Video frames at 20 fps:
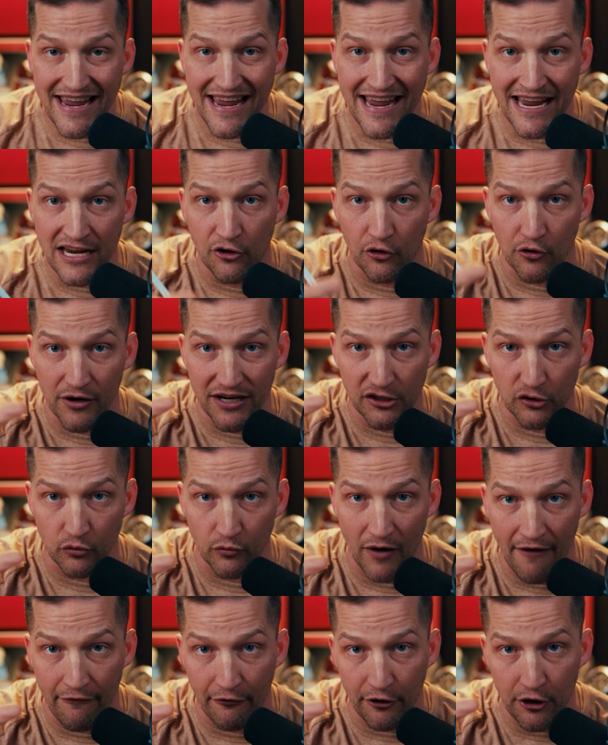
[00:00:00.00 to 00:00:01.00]
increase
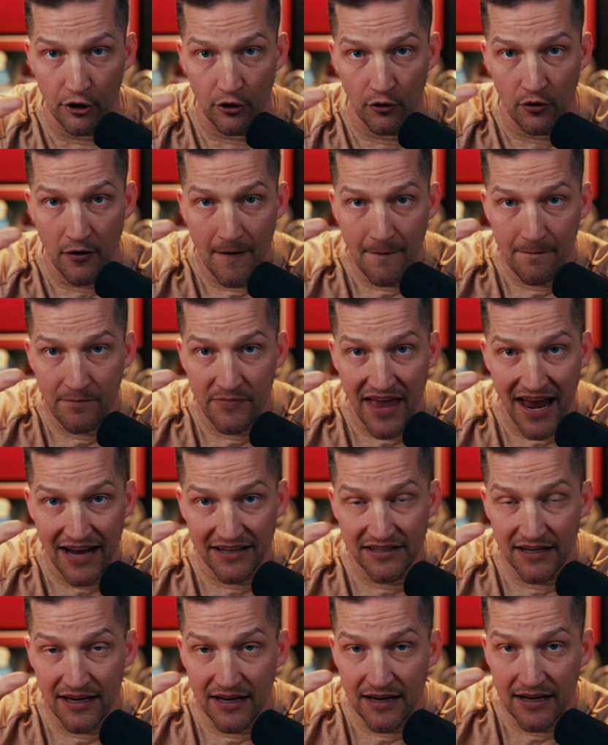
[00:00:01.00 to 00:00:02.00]
revenue,
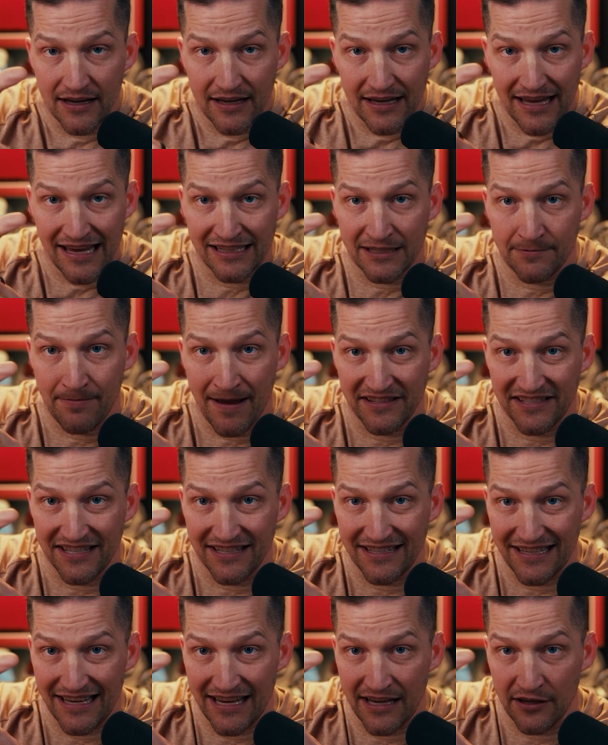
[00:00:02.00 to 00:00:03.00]
that
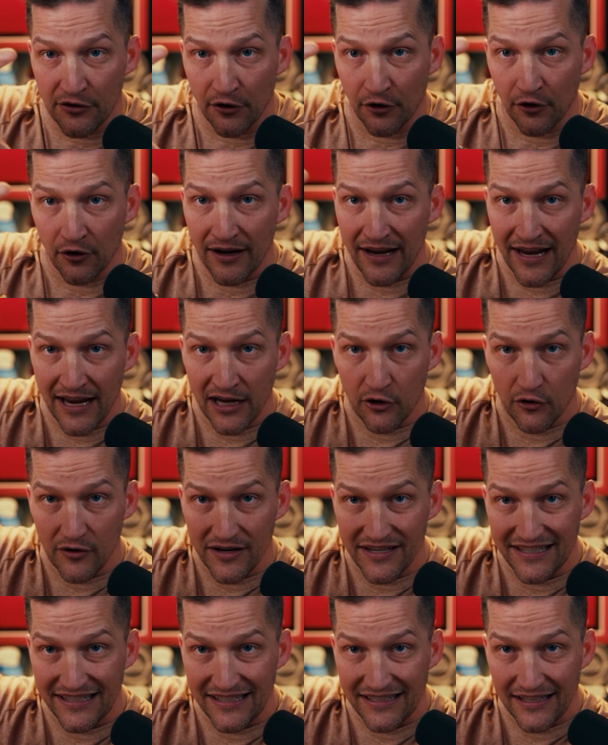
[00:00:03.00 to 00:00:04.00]
expenses either
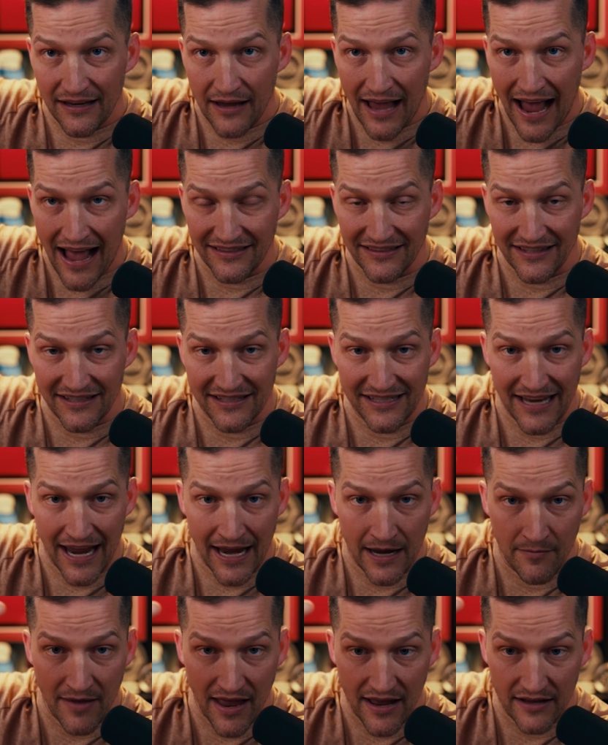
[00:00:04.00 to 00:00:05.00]
increase at the
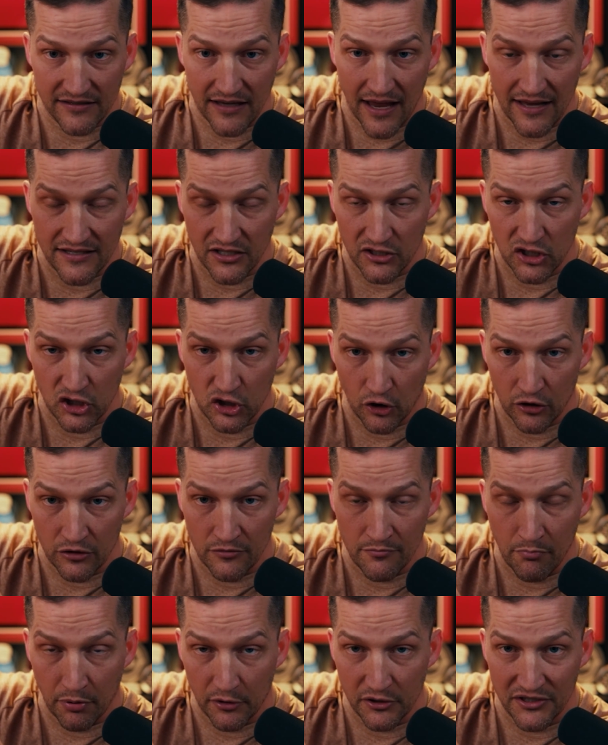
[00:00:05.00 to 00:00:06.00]
same as a
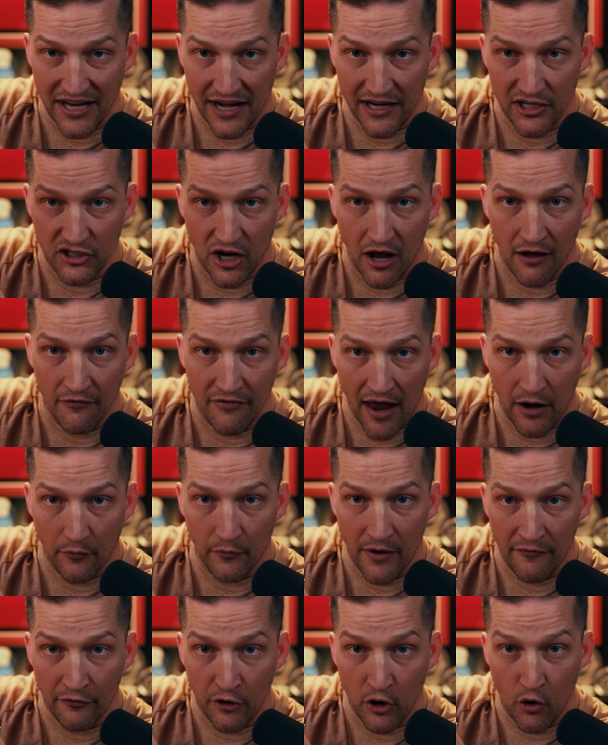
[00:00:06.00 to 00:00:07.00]
certain percentage of that
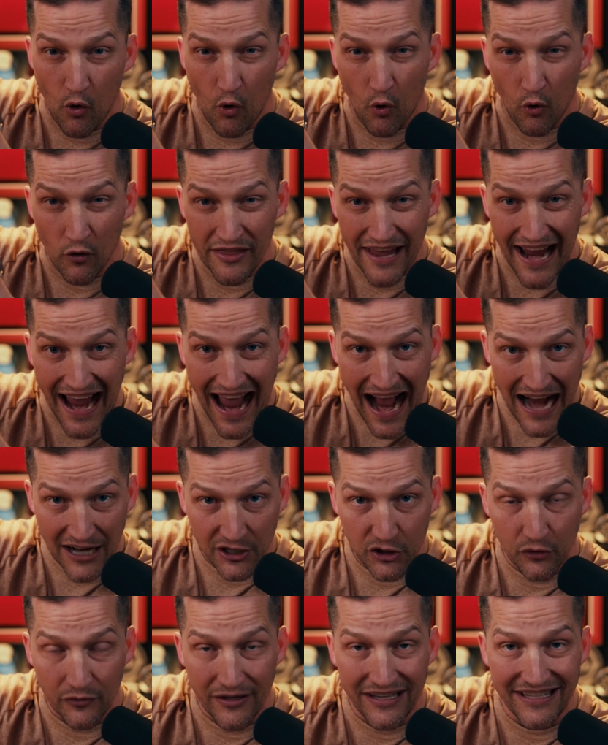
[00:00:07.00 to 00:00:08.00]
revenue, or they
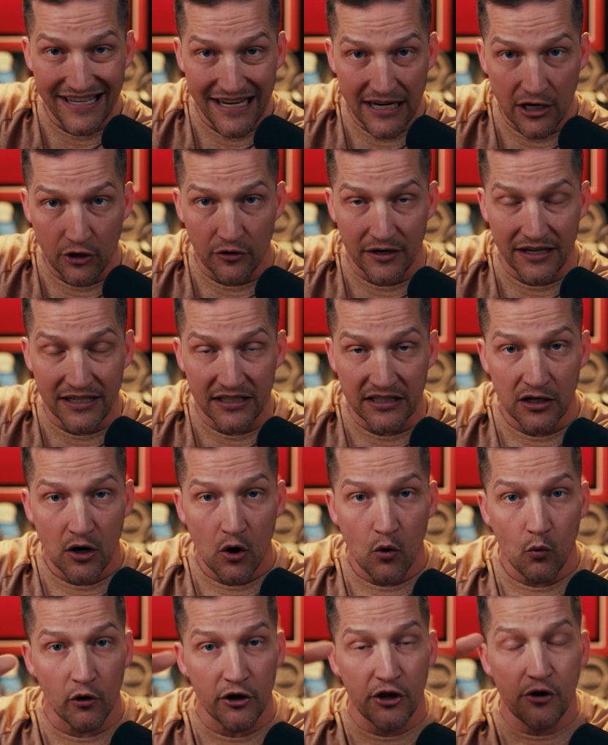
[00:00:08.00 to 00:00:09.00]
actually decrease
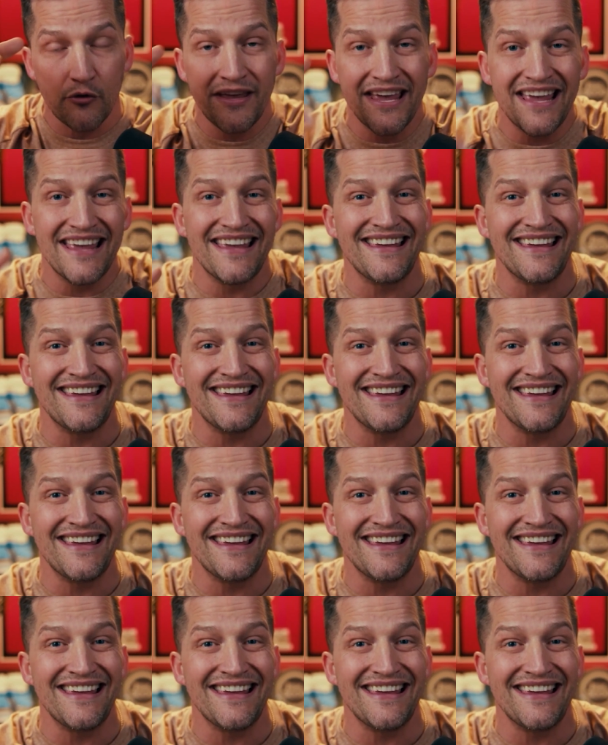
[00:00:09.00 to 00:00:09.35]
where you get